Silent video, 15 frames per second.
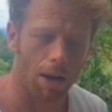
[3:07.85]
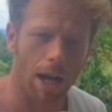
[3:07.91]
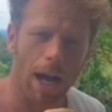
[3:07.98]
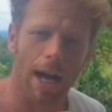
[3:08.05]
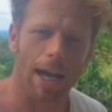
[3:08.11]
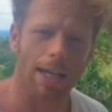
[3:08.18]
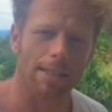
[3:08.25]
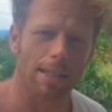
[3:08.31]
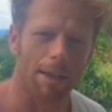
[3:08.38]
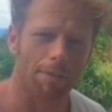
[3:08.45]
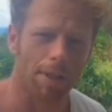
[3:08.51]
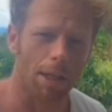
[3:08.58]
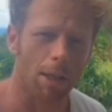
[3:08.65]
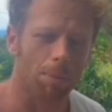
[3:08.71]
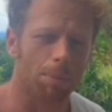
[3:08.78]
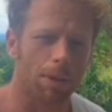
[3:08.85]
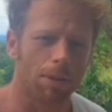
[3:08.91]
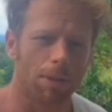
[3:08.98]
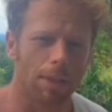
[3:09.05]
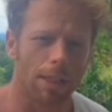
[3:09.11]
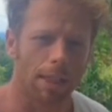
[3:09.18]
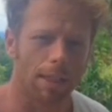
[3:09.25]
eyes have the
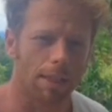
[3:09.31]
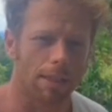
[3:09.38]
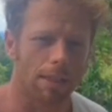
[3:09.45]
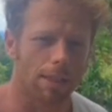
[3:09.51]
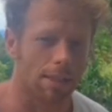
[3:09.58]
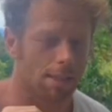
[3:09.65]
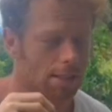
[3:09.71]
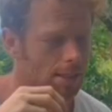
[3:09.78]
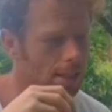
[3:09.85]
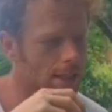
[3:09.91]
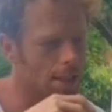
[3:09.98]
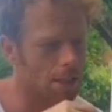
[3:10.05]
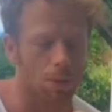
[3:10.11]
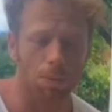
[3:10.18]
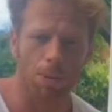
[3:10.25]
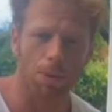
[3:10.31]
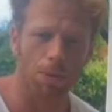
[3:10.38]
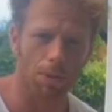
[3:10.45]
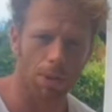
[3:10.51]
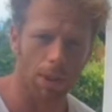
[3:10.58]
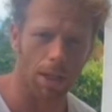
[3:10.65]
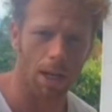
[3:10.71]
ability to see through
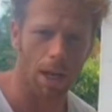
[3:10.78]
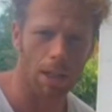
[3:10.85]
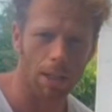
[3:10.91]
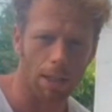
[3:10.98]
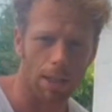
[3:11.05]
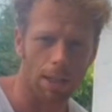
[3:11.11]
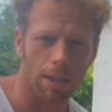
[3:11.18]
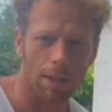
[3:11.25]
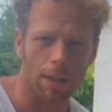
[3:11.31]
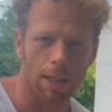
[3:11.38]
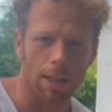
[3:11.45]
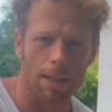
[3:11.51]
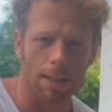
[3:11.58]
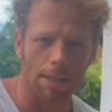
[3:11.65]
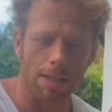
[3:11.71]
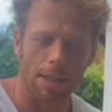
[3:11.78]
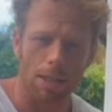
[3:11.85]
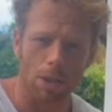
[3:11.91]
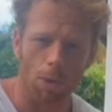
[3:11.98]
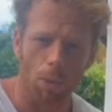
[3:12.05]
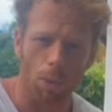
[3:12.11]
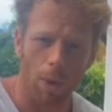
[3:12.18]
the color, see
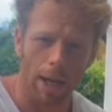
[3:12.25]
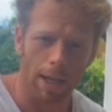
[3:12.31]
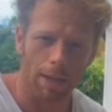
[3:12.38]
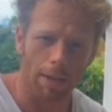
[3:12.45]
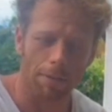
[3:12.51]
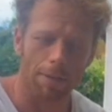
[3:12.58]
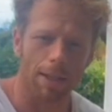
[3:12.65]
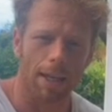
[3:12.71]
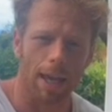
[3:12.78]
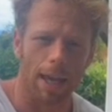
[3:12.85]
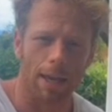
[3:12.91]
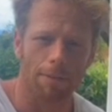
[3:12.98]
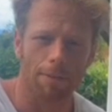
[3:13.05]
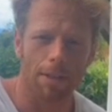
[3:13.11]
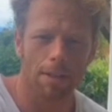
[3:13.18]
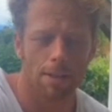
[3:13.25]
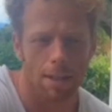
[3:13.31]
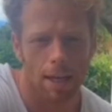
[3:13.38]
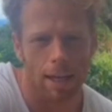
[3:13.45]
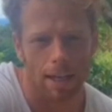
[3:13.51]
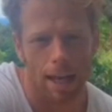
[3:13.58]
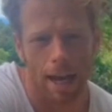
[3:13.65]
the white of the canvas
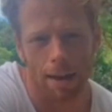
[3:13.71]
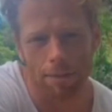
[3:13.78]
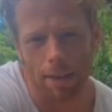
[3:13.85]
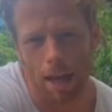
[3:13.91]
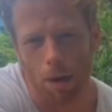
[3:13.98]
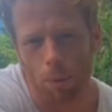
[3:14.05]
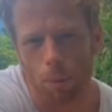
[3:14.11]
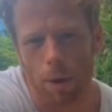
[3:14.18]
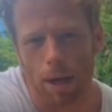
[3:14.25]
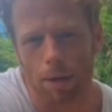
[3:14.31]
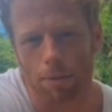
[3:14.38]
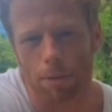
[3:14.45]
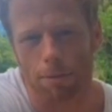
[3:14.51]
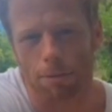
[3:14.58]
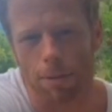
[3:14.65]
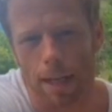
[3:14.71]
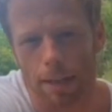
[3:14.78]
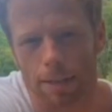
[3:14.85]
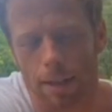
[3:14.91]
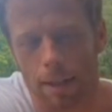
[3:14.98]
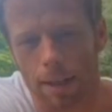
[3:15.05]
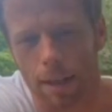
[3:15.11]
and have that white
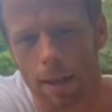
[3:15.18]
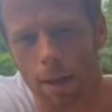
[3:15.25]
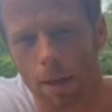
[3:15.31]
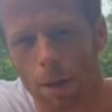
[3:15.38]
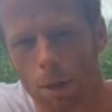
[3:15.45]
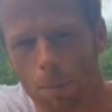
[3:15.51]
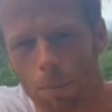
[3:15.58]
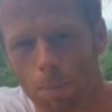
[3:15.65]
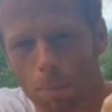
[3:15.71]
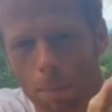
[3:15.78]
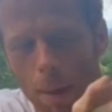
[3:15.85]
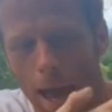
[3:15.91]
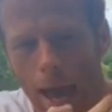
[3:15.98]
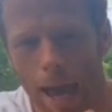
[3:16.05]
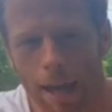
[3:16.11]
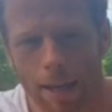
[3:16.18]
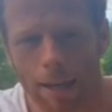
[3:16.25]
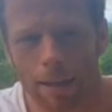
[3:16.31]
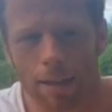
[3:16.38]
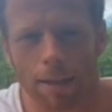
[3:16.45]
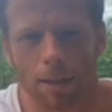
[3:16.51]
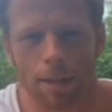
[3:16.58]
reflected back
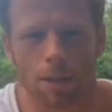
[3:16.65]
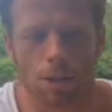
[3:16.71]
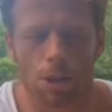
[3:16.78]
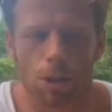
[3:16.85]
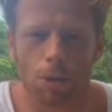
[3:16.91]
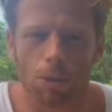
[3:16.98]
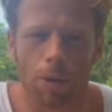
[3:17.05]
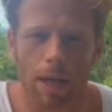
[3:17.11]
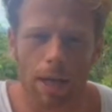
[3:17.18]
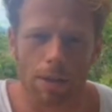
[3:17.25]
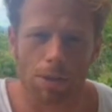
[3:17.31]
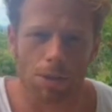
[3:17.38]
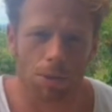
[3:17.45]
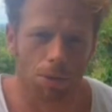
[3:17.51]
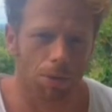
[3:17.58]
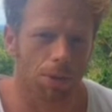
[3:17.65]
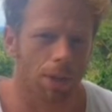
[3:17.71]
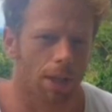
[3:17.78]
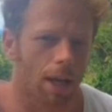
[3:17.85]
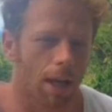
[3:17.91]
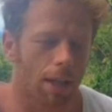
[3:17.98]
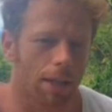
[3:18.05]
to us through the
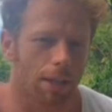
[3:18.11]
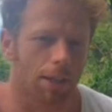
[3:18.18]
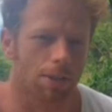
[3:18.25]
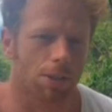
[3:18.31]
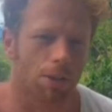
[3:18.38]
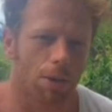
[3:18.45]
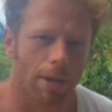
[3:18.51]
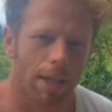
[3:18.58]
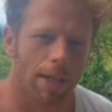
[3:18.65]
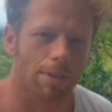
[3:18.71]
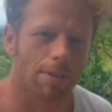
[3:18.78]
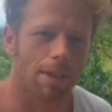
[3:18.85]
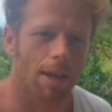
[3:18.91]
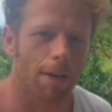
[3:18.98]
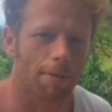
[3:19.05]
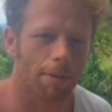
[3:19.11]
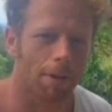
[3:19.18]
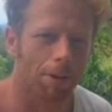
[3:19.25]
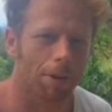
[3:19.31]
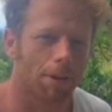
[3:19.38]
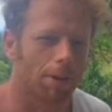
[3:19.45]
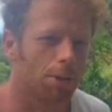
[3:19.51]
color. So it gives a
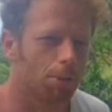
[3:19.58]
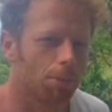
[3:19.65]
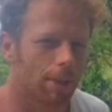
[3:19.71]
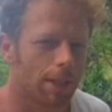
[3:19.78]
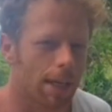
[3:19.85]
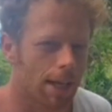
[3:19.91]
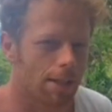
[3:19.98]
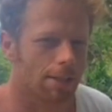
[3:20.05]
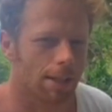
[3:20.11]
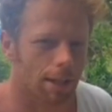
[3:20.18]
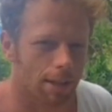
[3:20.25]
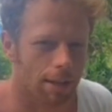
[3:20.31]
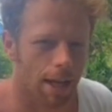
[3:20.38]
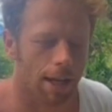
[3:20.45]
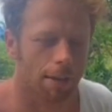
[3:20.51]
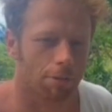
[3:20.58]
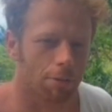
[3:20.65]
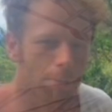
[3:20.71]
very luminescent kind of